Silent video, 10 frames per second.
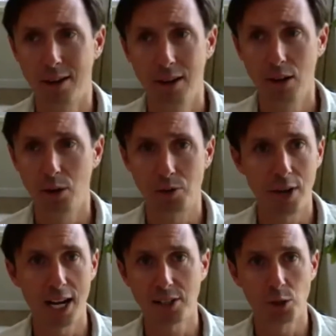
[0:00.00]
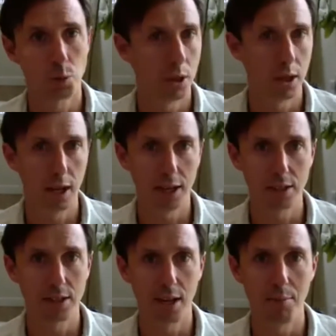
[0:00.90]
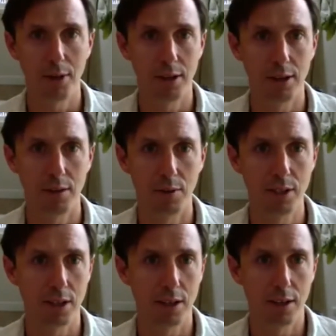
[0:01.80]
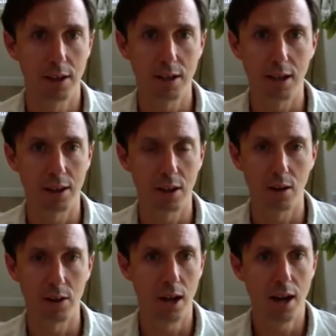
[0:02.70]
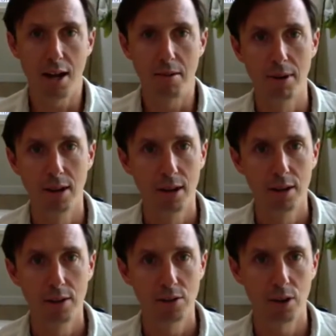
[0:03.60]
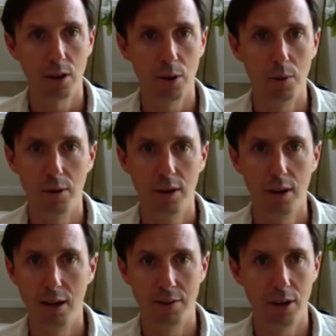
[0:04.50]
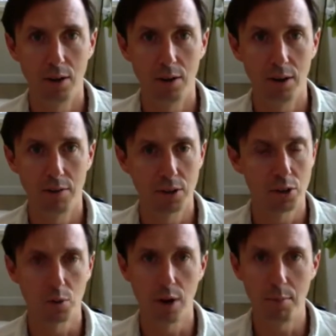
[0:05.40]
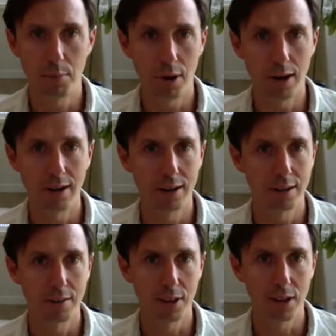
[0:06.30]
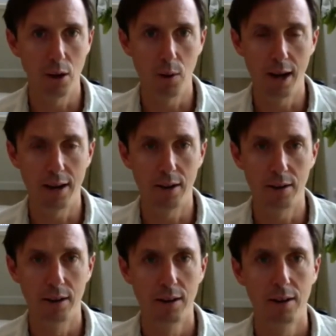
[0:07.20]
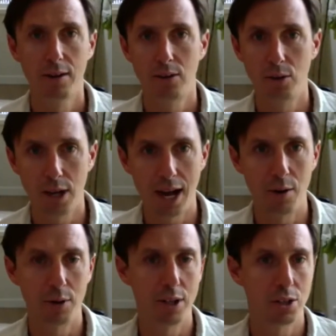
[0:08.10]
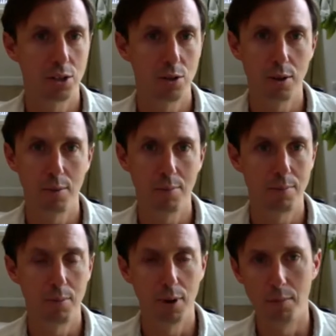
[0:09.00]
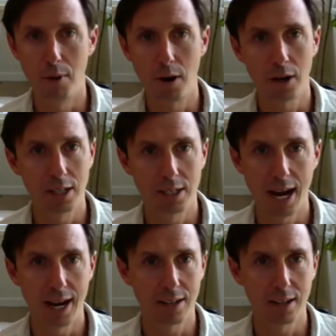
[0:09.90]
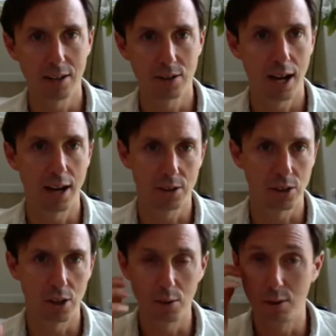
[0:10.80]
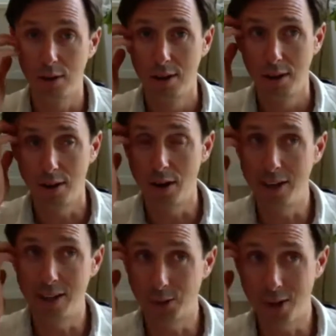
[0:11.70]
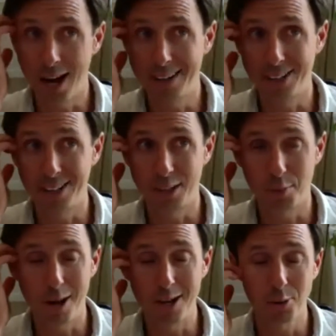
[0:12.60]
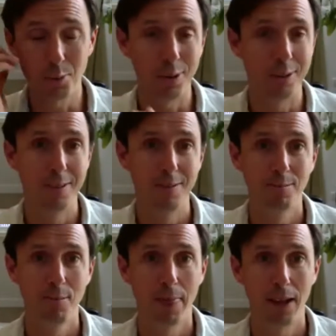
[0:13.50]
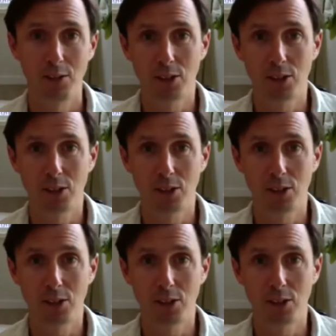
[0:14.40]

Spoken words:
as fast as we could get to 10 million in retail, they can get there online. So if it's the right product, if they know how to do the outreach, do the marketing tactics to execute an online strategy, it's possible. You